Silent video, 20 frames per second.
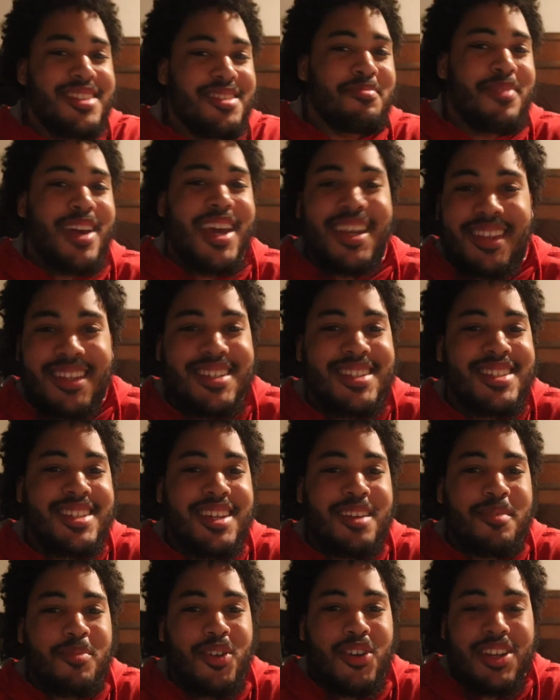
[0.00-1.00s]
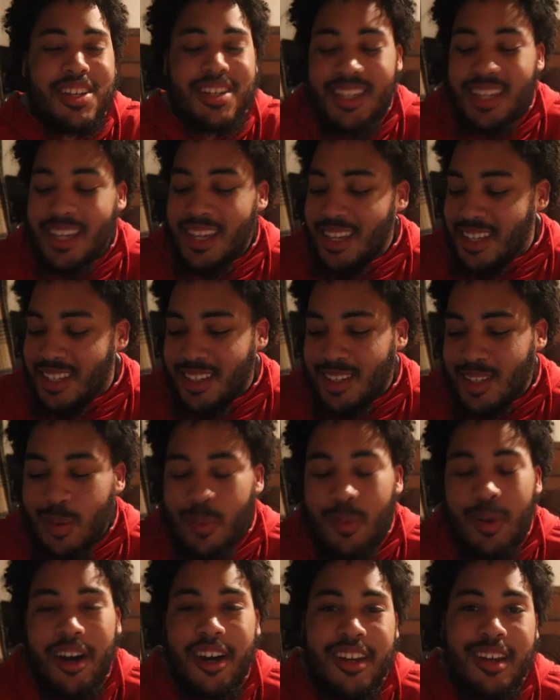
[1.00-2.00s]
make this shit, bro. Let's hit
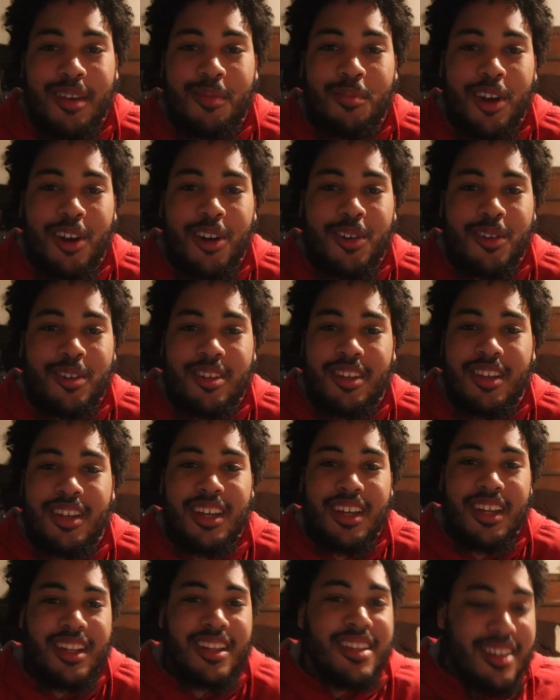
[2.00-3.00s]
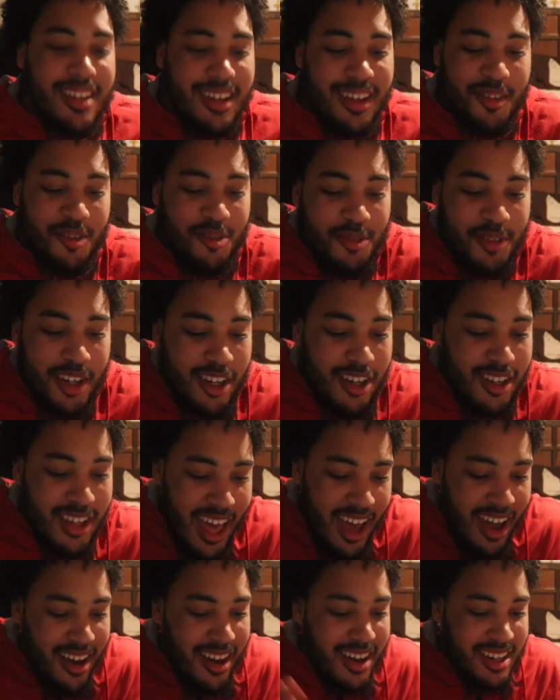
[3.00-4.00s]
200, bro. Yeah, fuck
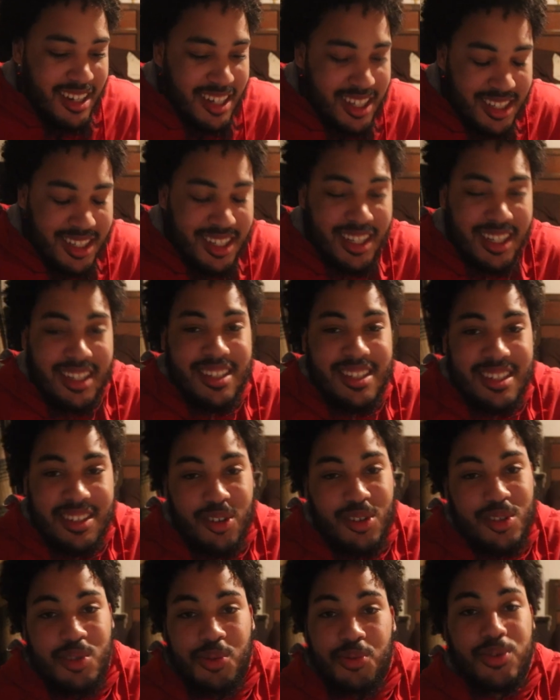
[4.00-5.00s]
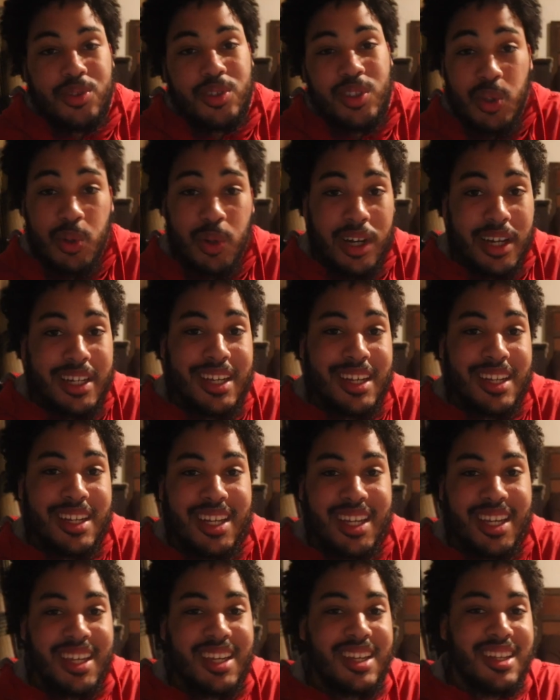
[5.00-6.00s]
that 100 shit. Let's go to 200,
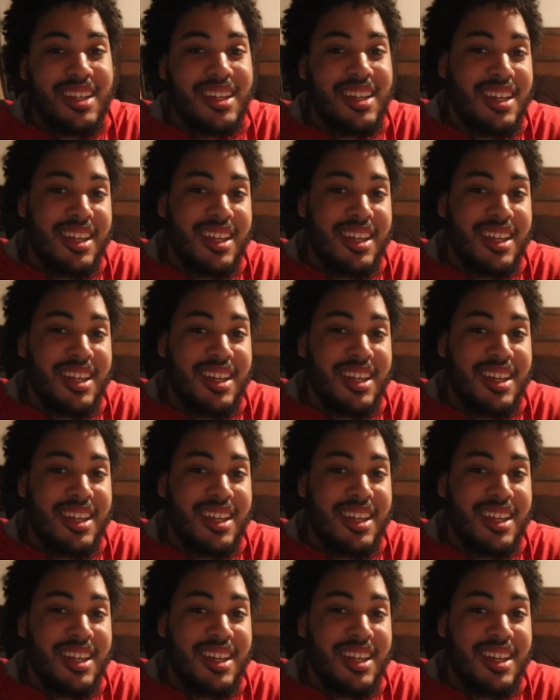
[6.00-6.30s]
nigga.